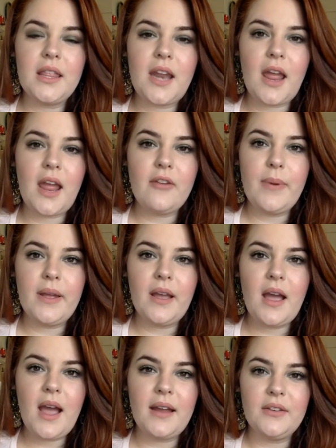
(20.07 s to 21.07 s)
that I've been
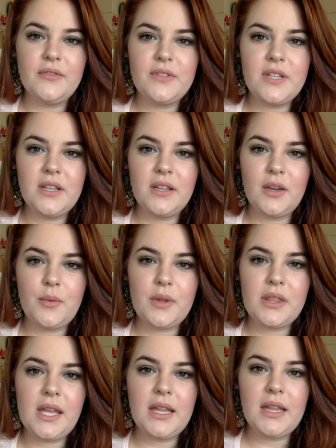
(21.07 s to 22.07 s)
kind of dealing
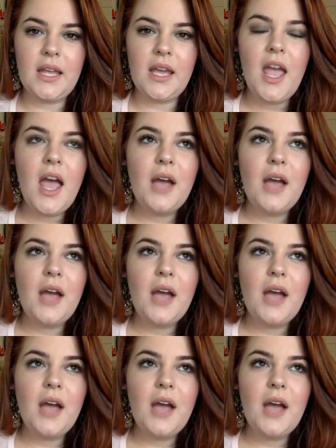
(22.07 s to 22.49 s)
with lately.